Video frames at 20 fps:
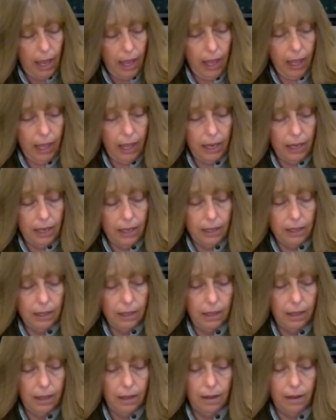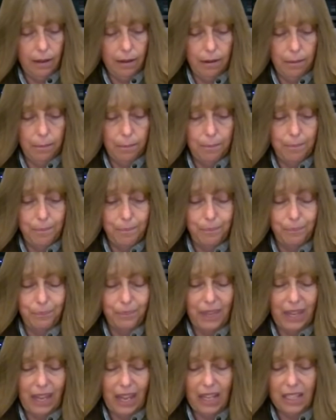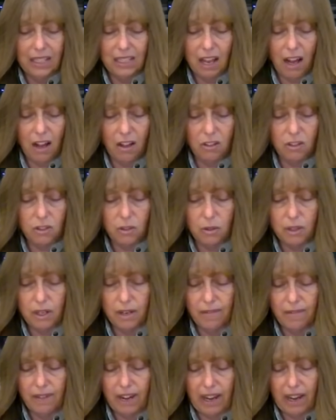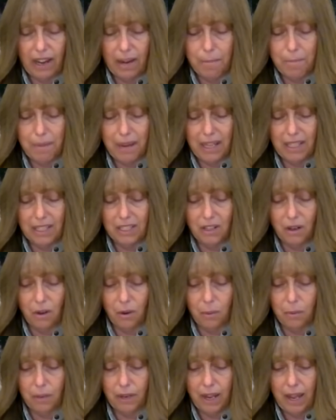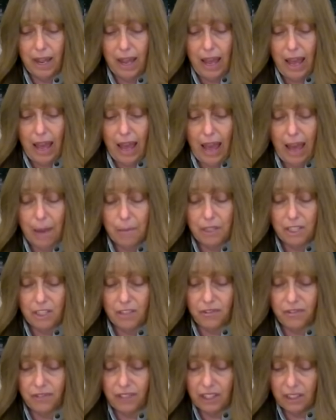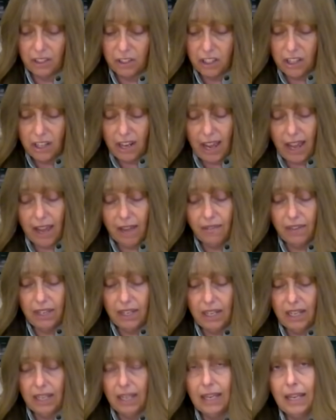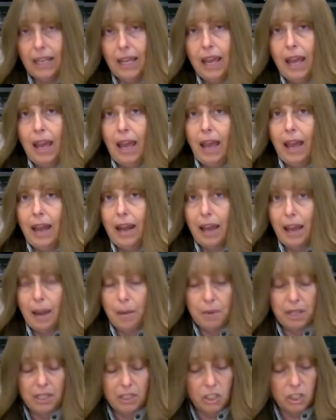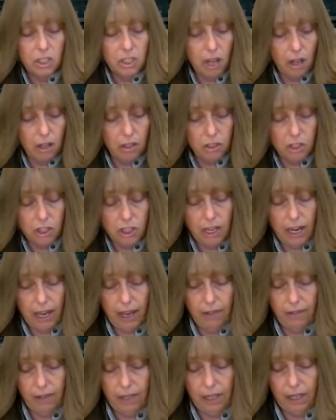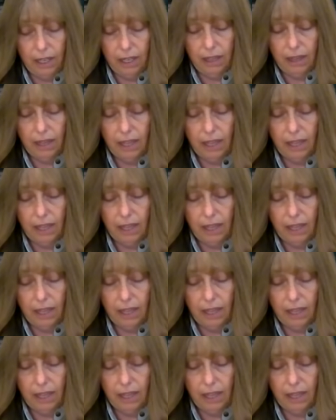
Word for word: And it's also going to vary based on how much filler you have in it and how much sauce you have in it.